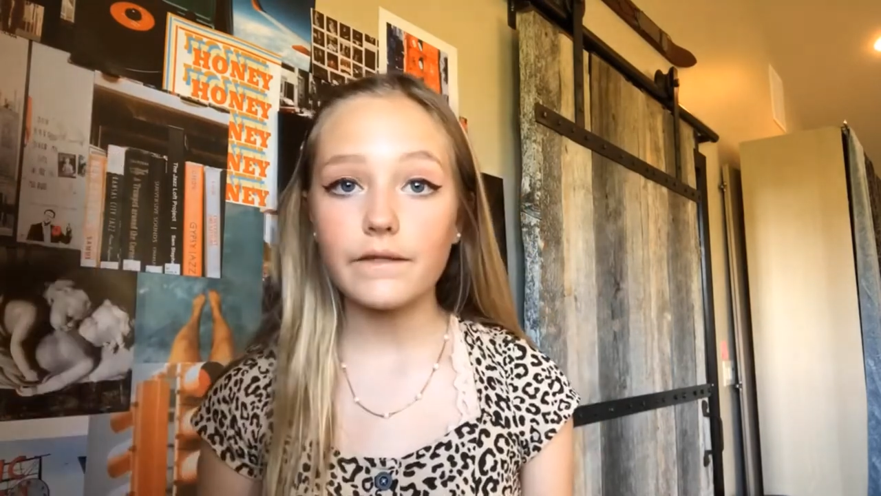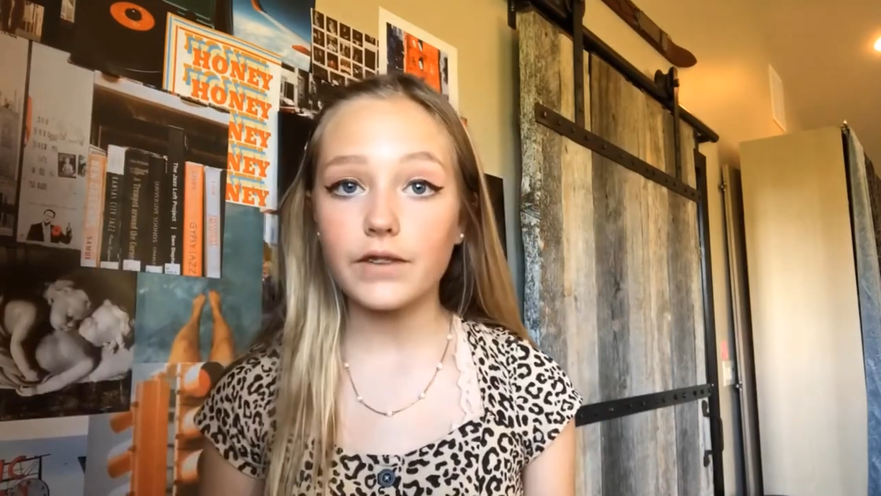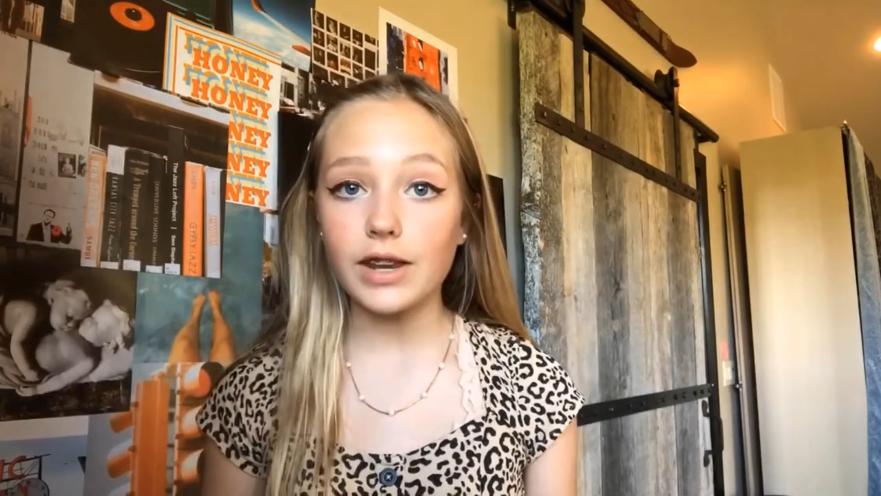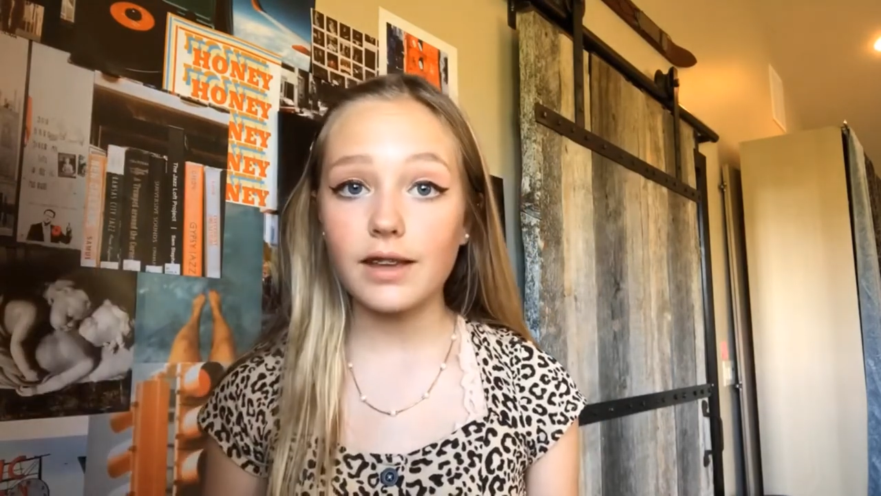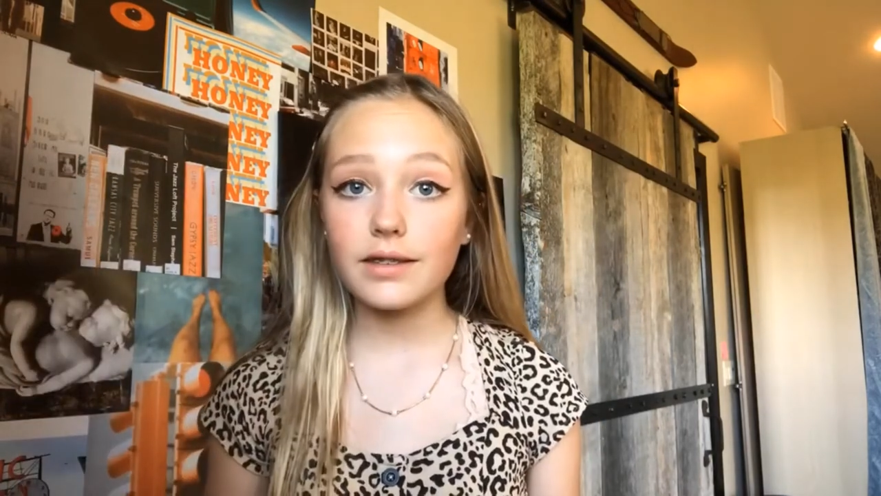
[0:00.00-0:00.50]

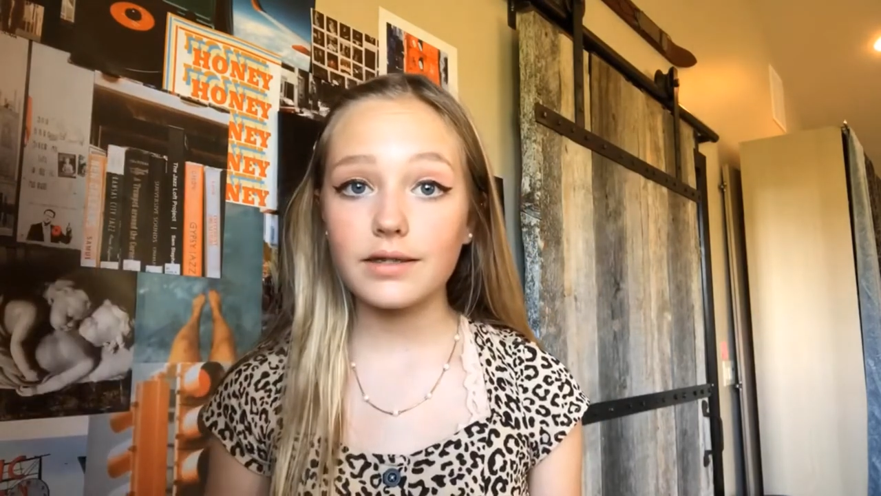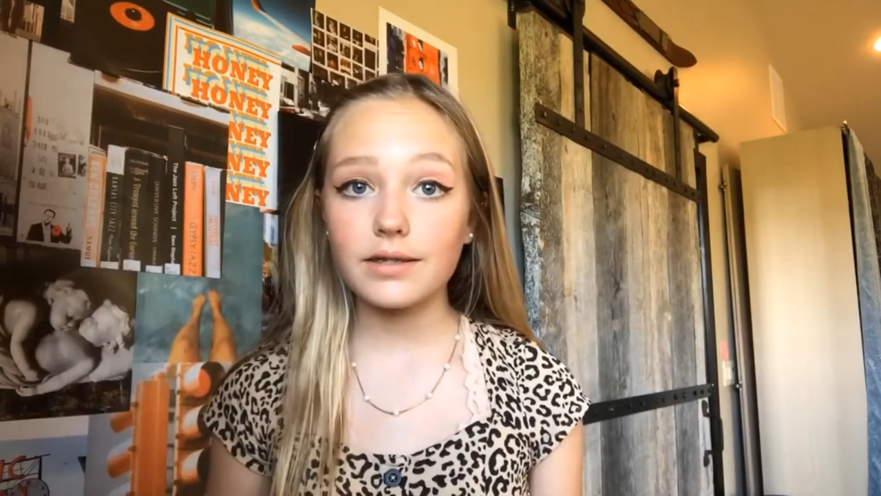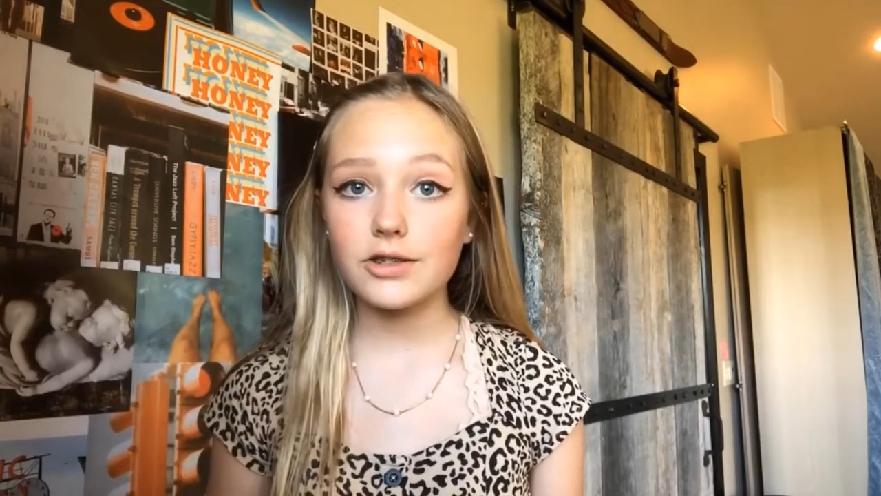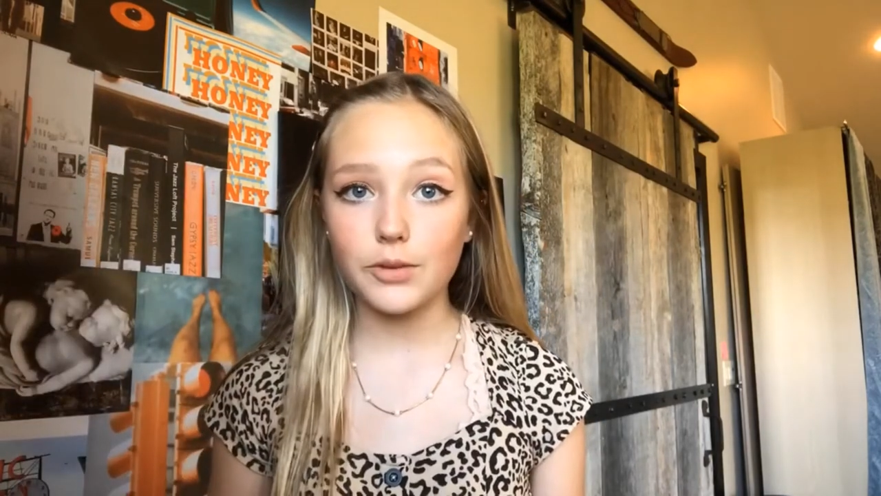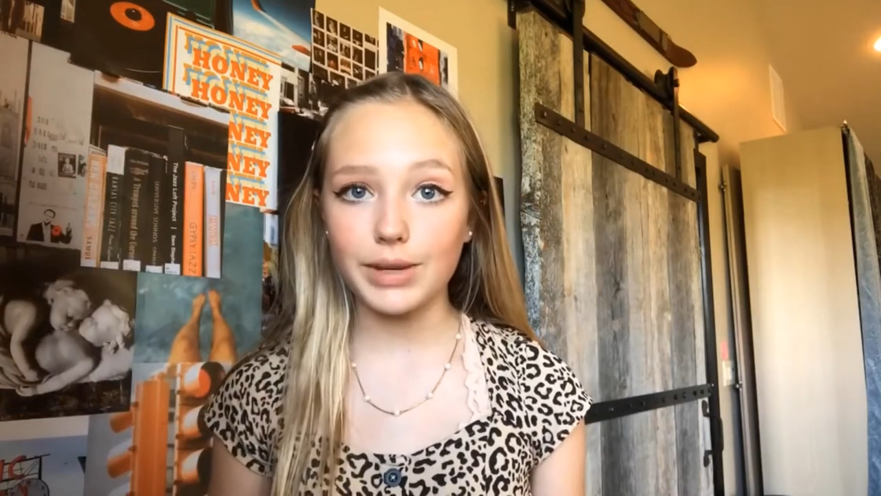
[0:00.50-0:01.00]
Phineas
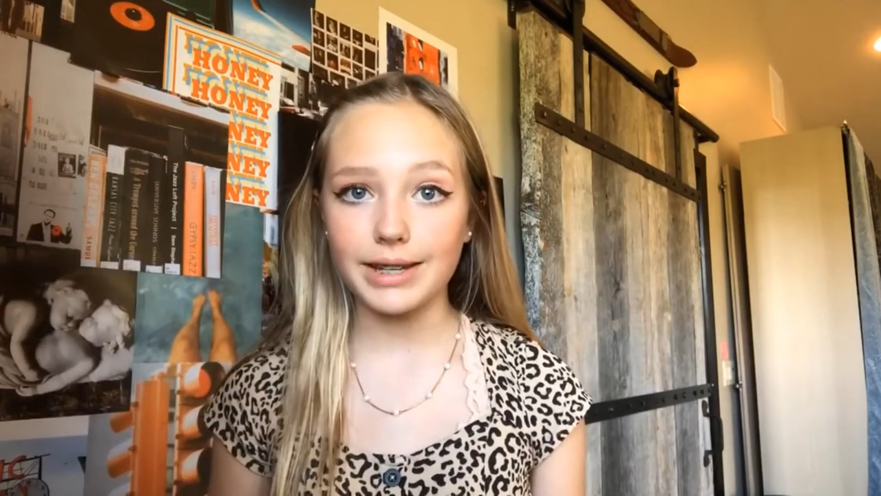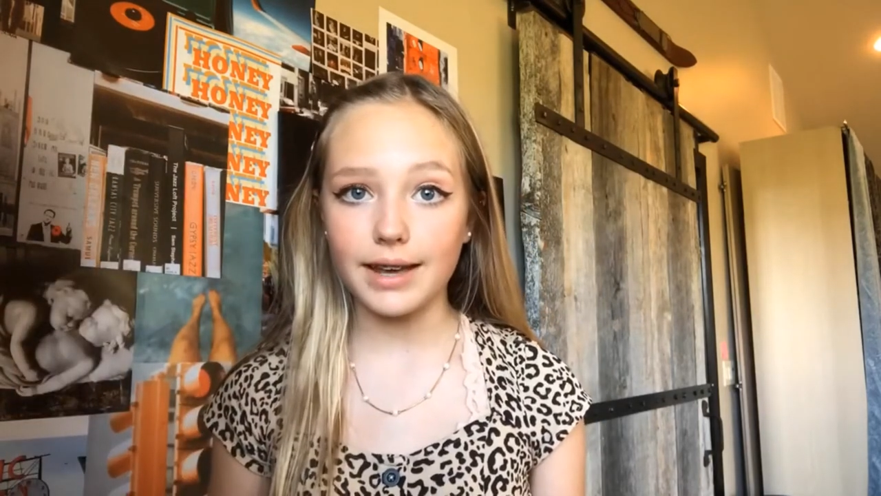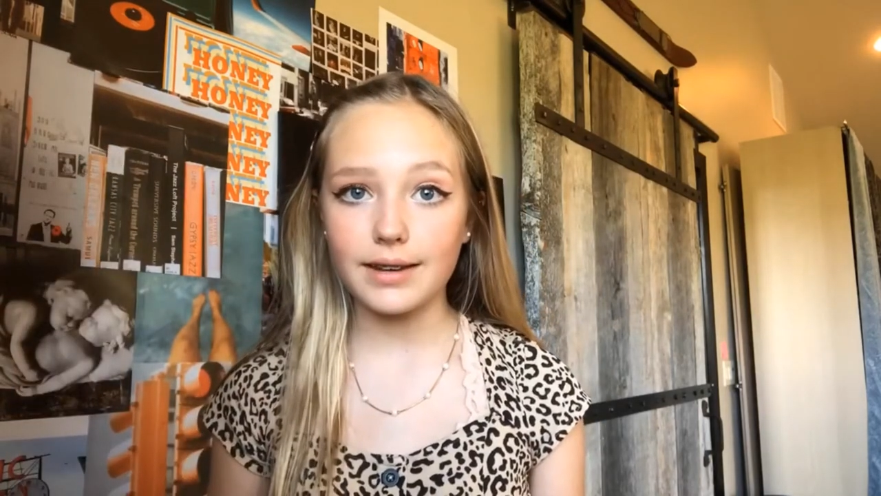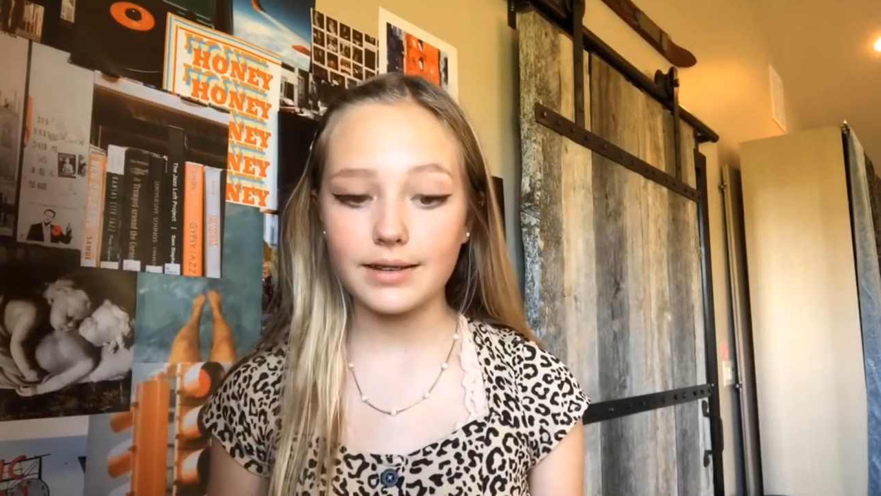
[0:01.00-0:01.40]
should be dead.